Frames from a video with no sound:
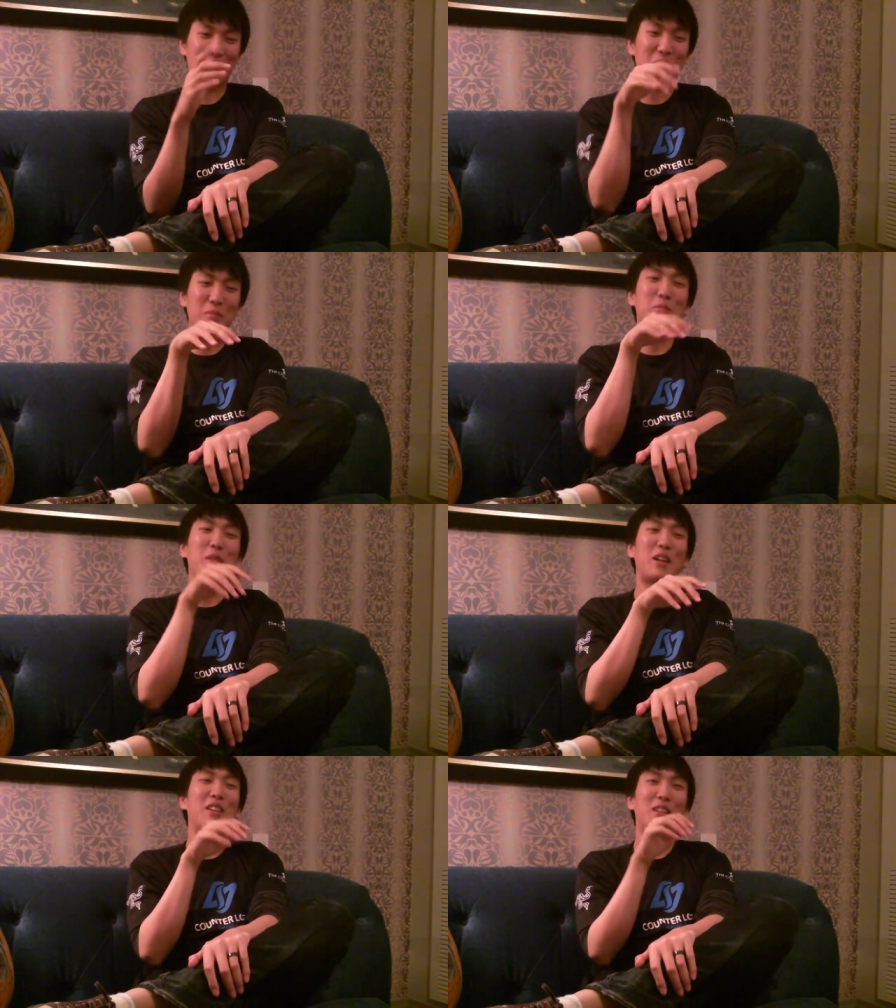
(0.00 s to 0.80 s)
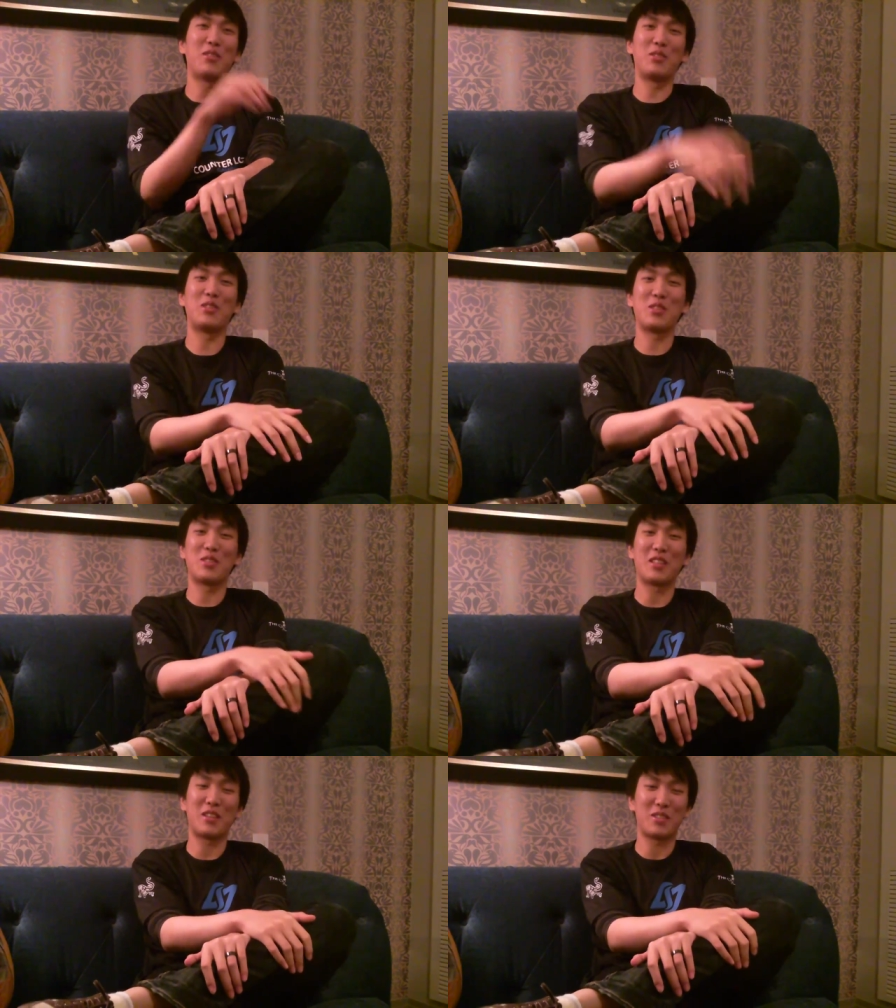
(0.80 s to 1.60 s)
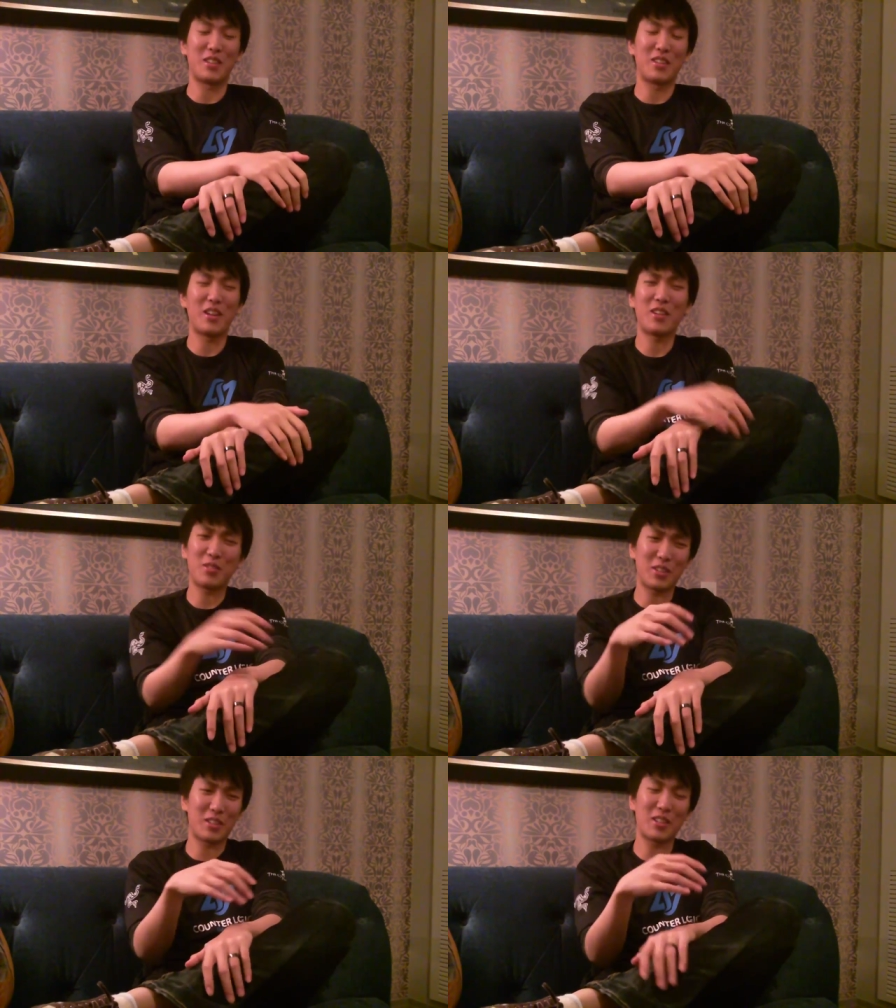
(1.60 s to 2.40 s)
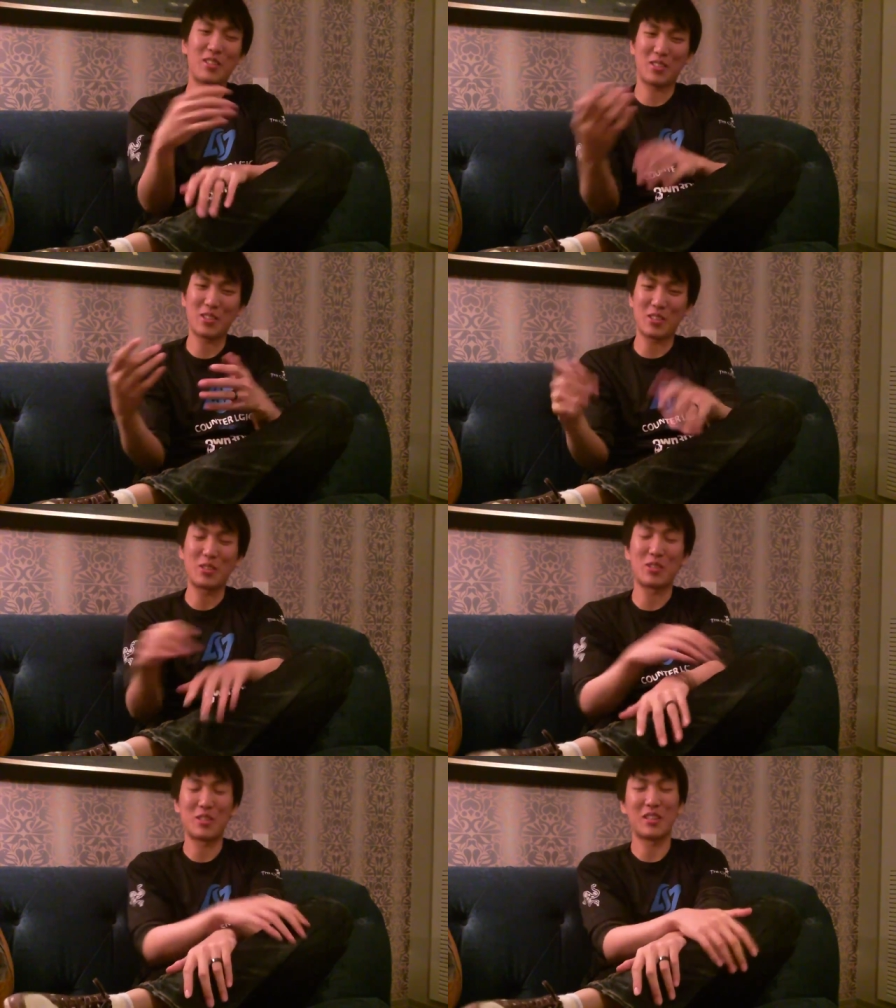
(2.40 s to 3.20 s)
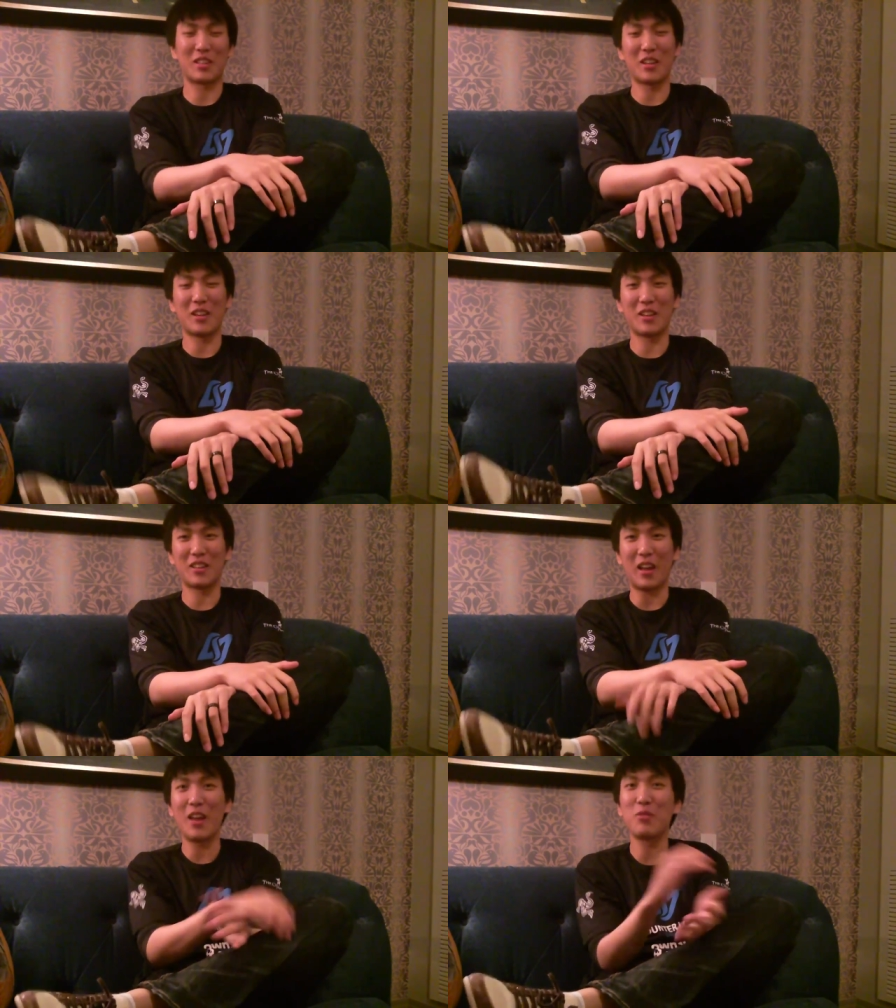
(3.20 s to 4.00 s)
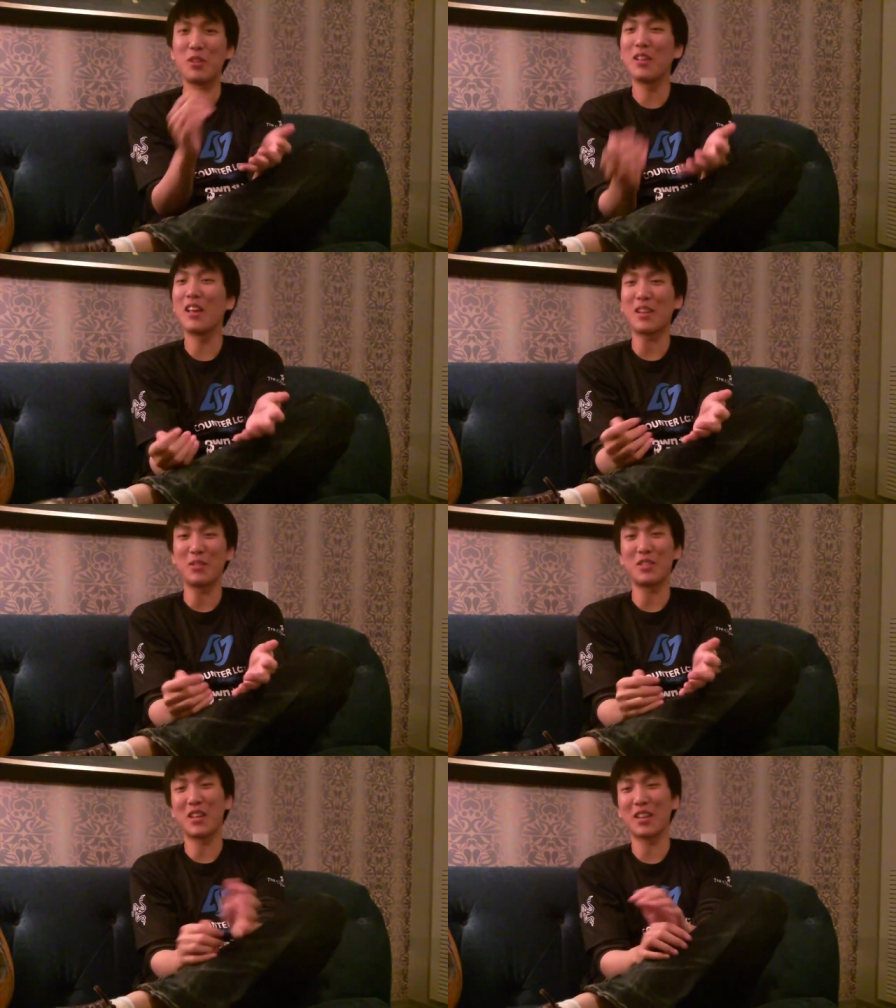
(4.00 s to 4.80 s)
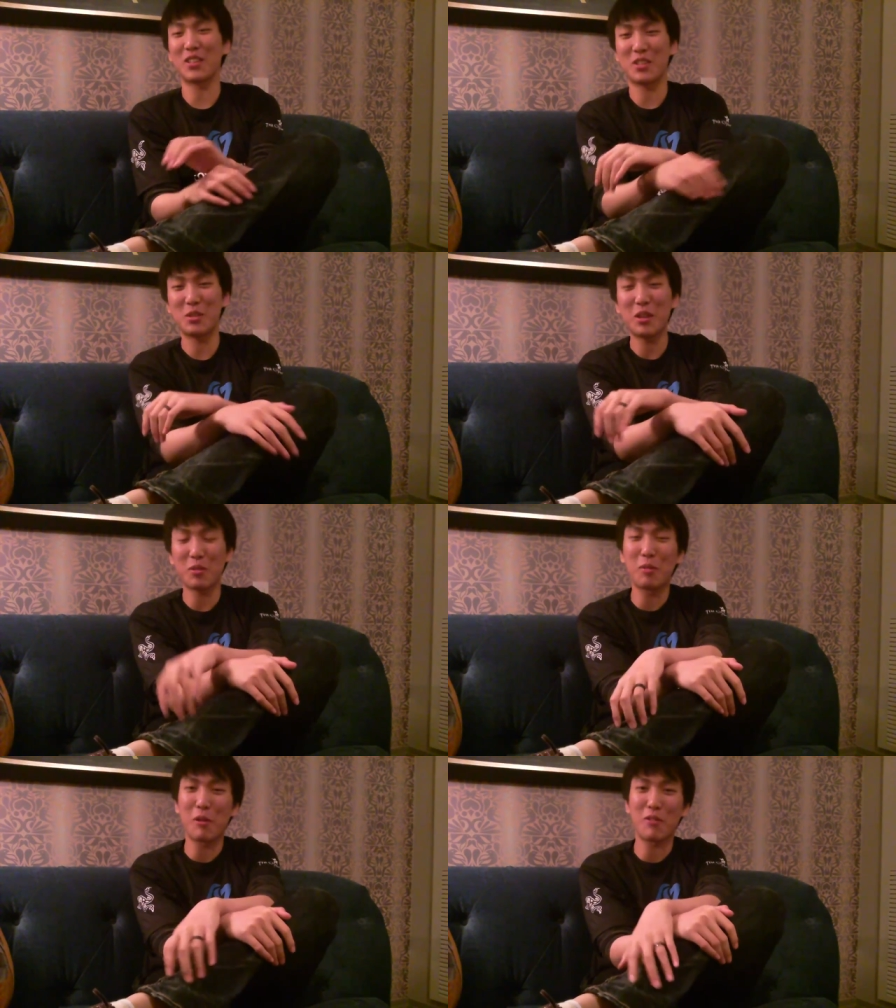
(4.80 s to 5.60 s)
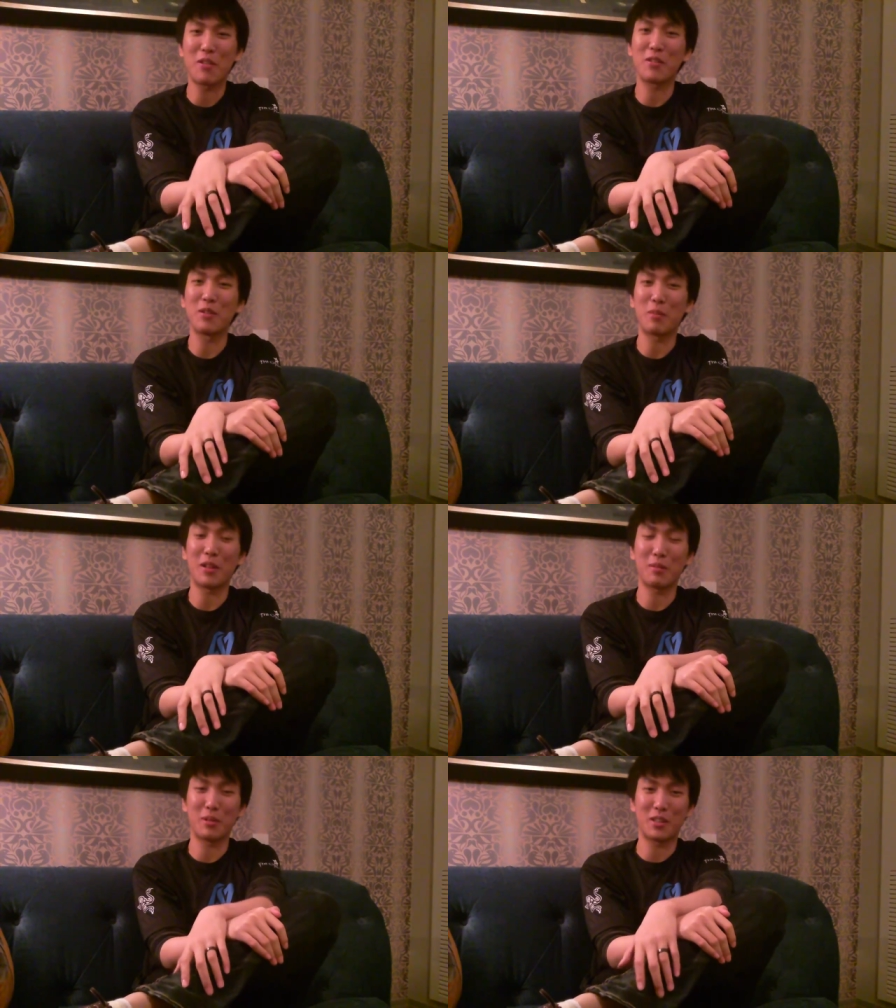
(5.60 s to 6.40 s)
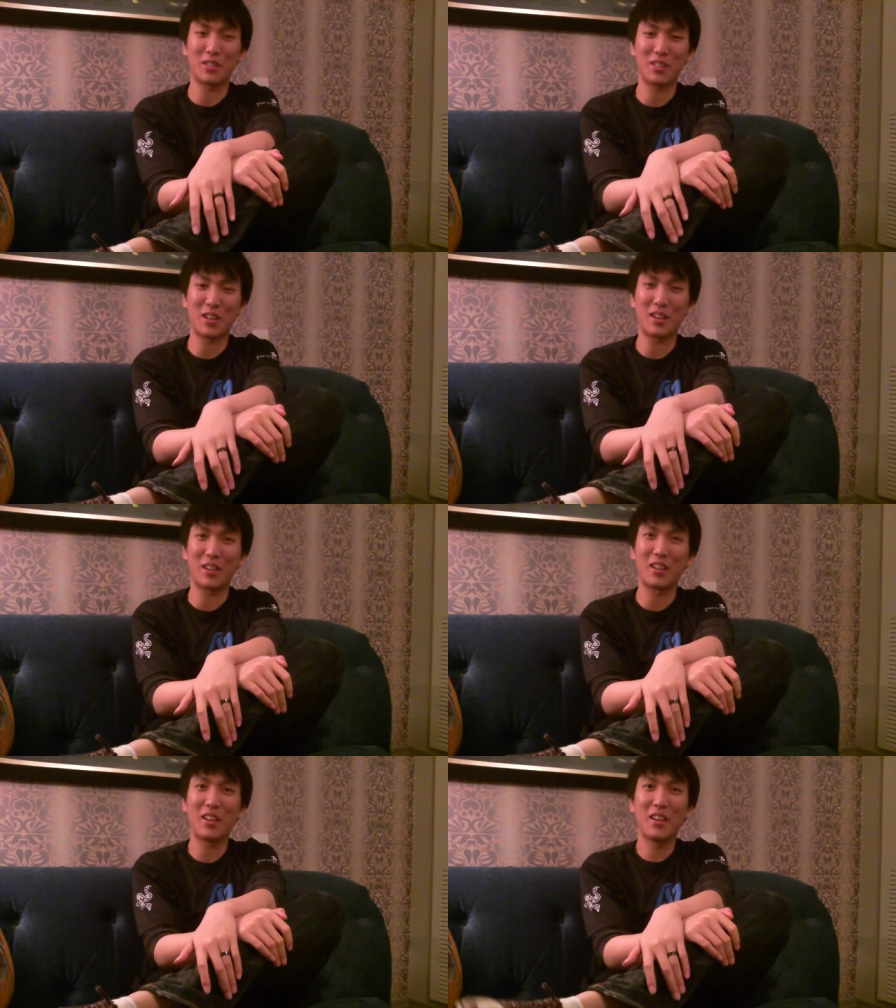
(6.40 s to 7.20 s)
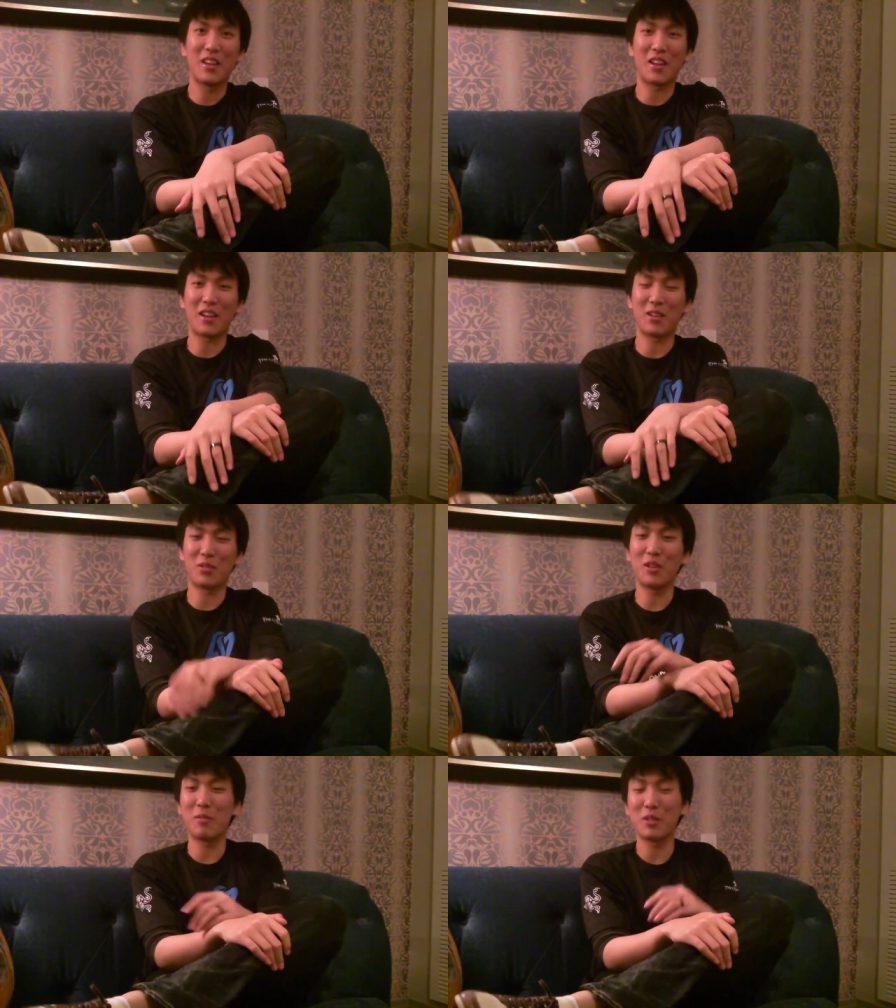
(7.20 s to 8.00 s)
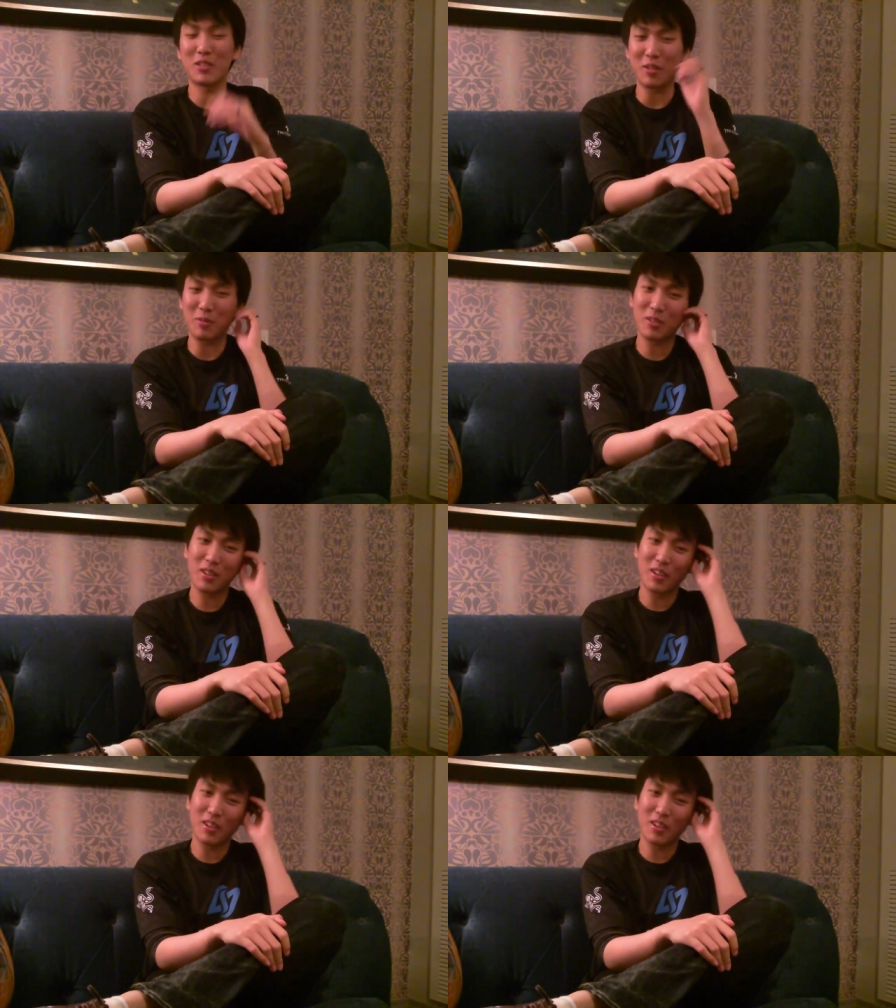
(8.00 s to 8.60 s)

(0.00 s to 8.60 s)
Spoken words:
deep level of research that you did. Not really, that's just interesting. I really like NyJacky, actually. He's like one of my favorite players in NA, and I really miss him.